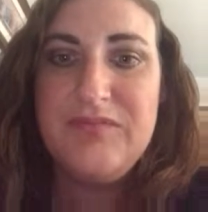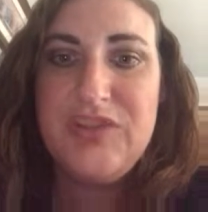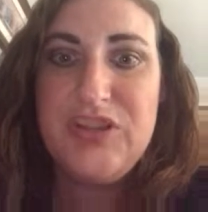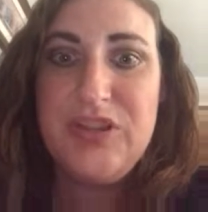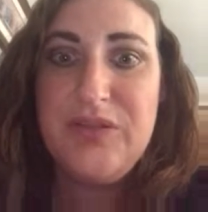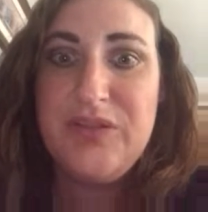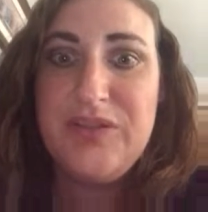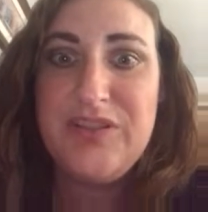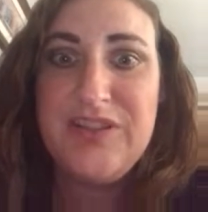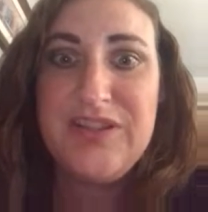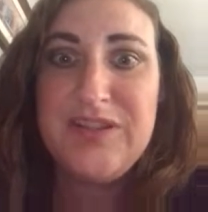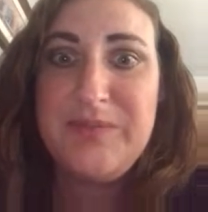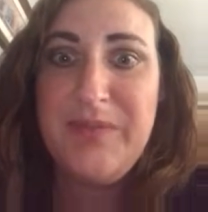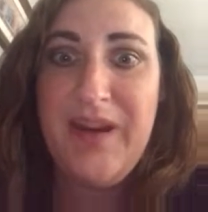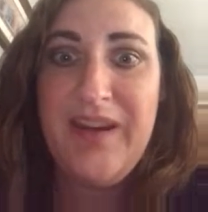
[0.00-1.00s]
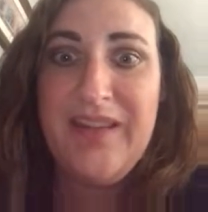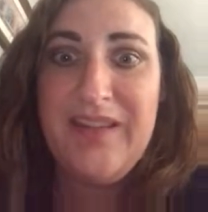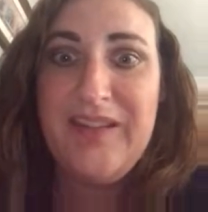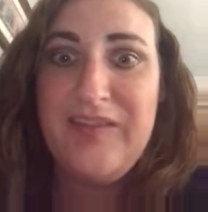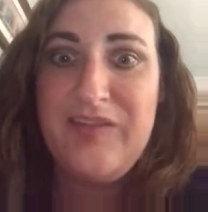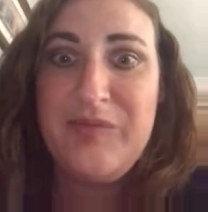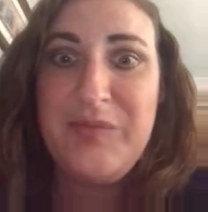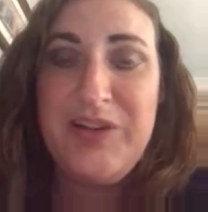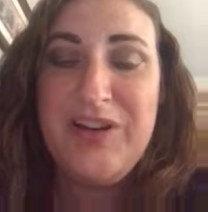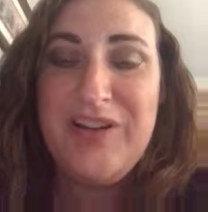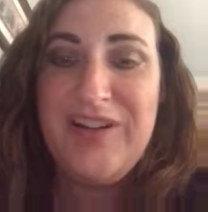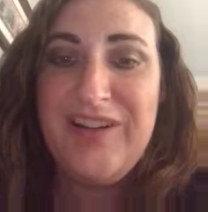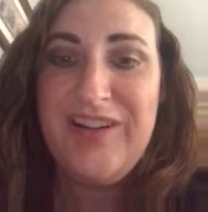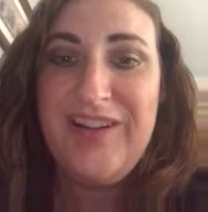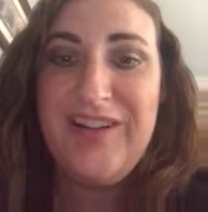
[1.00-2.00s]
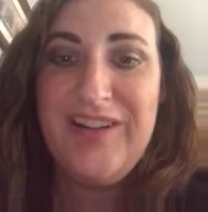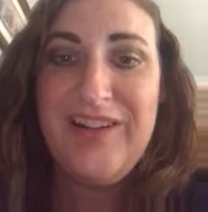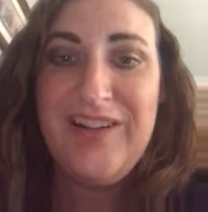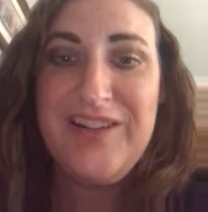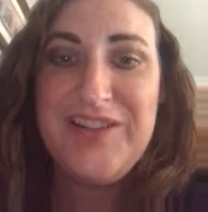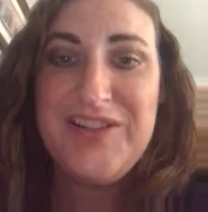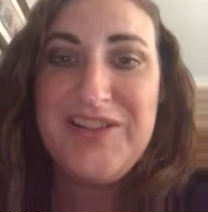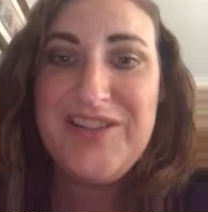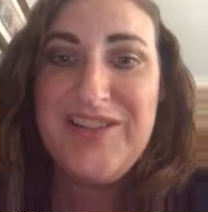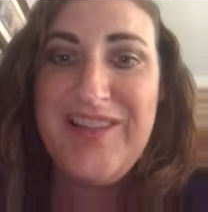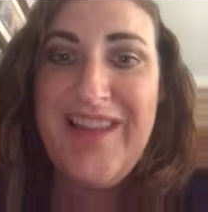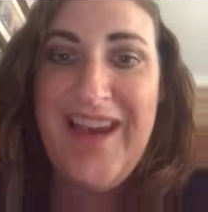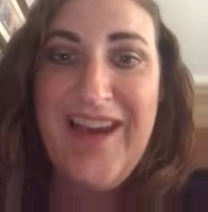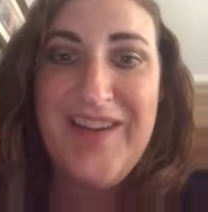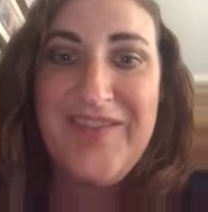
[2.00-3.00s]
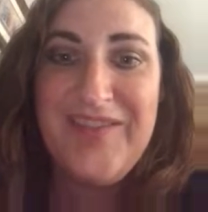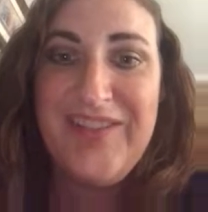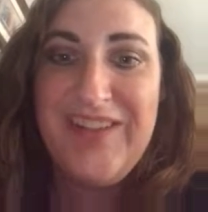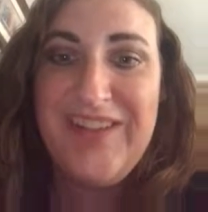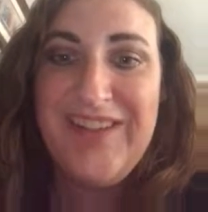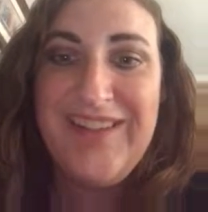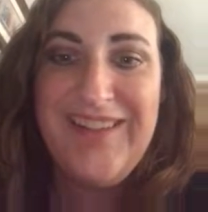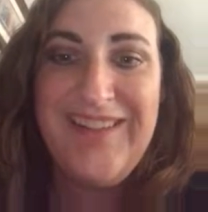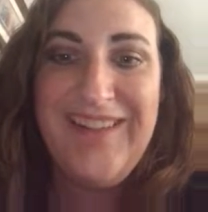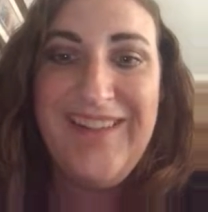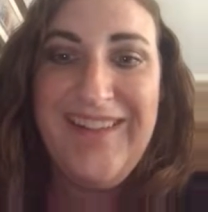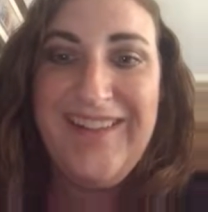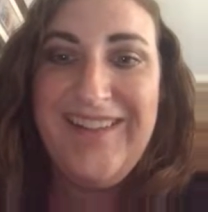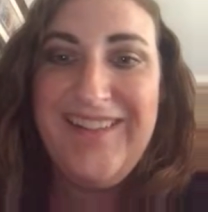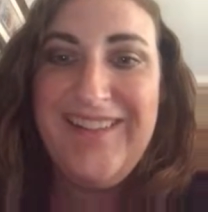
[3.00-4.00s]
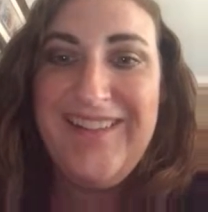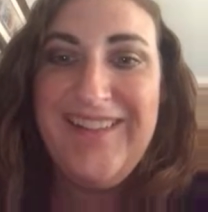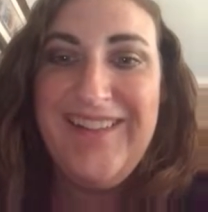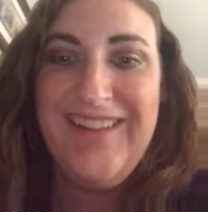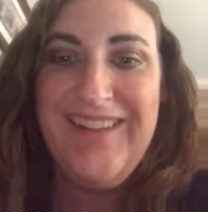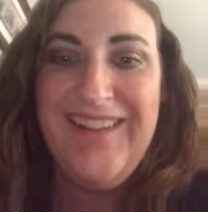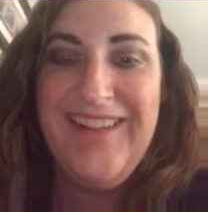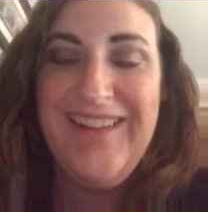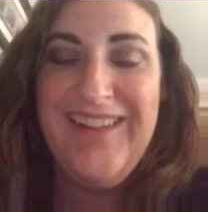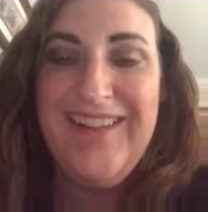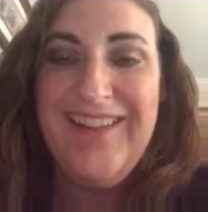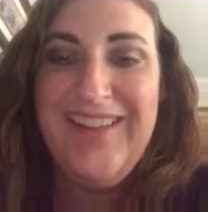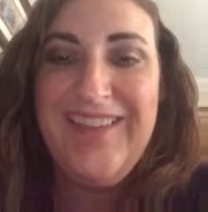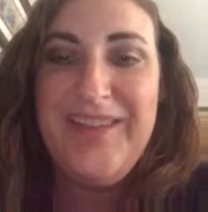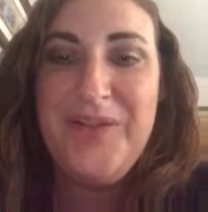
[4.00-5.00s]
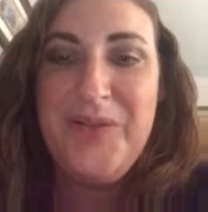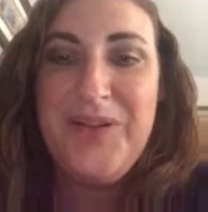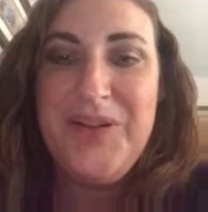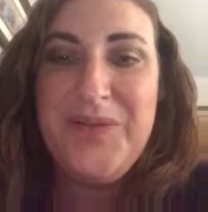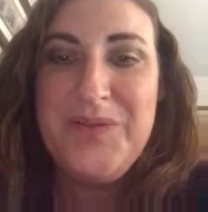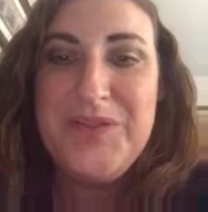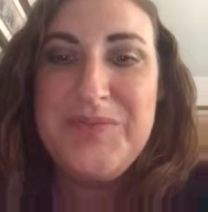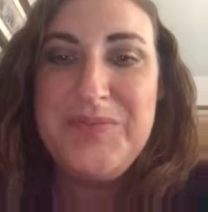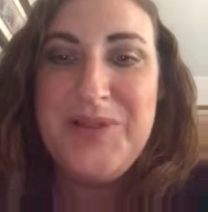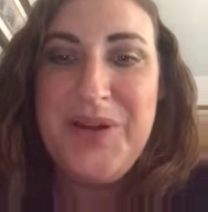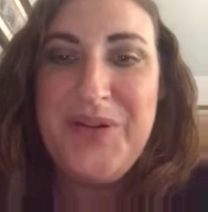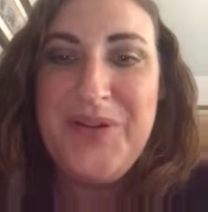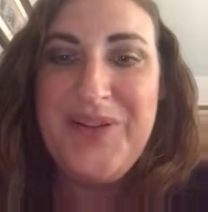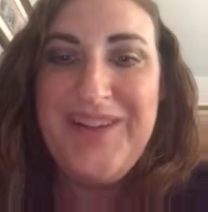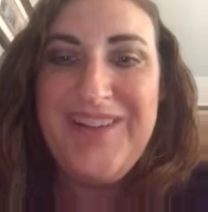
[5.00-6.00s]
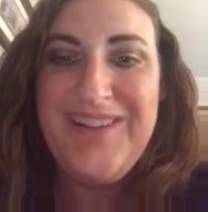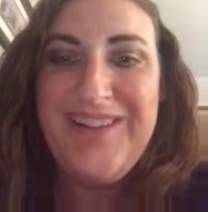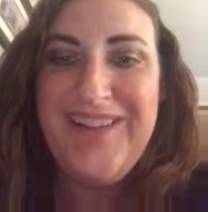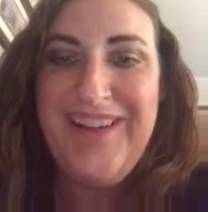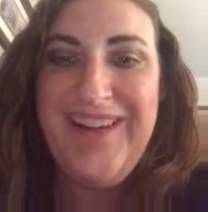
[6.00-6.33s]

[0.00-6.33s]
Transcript: she was just smiling from ear to ear and just laughing, and the wind was blowing in her